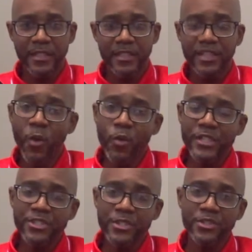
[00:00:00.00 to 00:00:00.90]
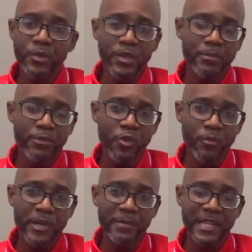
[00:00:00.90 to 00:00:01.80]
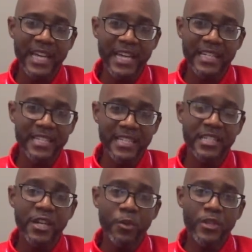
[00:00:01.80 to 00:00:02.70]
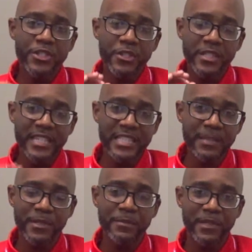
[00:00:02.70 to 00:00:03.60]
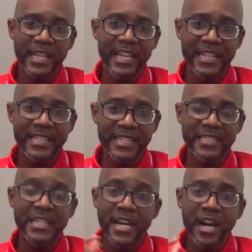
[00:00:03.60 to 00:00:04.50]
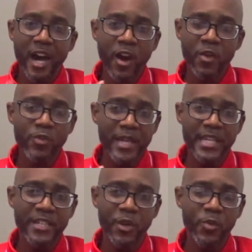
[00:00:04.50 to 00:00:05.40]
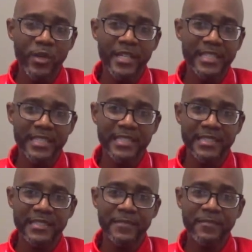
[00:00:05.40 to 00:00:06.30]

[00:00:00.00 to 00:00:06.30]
Know what your school improvement plan is, what your discipline plan is. Already know what it is.